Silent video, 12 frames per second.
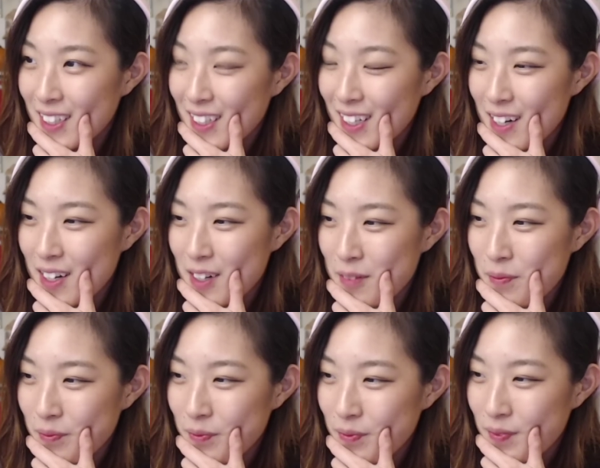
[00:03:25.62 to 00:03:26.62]

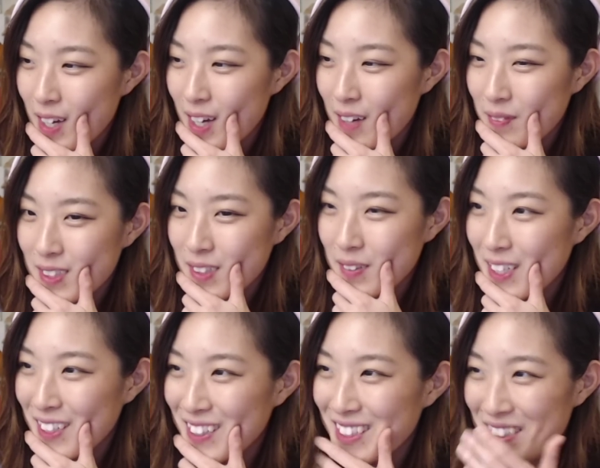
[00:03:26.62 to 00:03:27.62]
I'm so
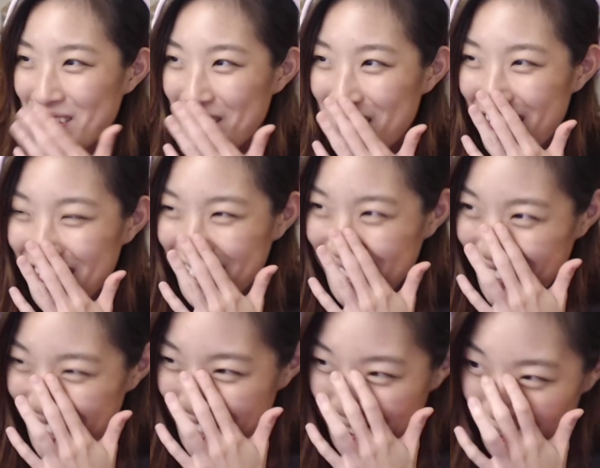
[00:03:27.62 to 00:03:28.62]
curious. Oh gosh.
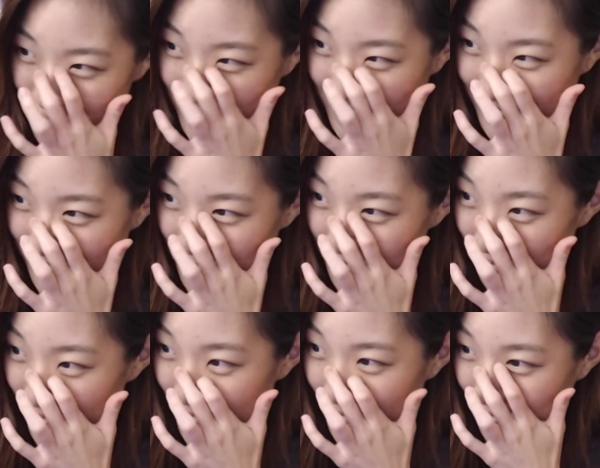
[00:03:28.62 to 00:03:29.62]
Okay, so I see
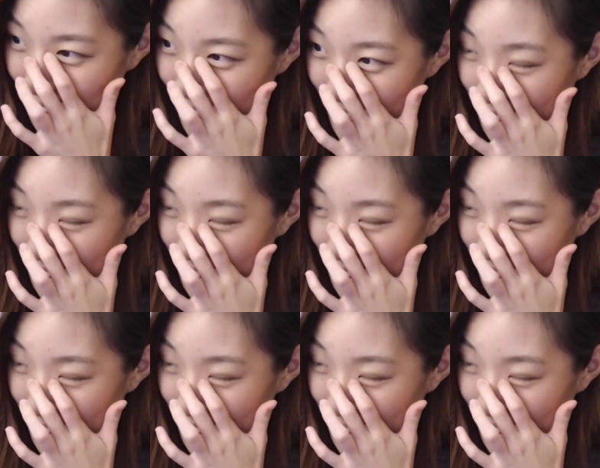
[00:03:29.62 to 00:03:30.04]
already like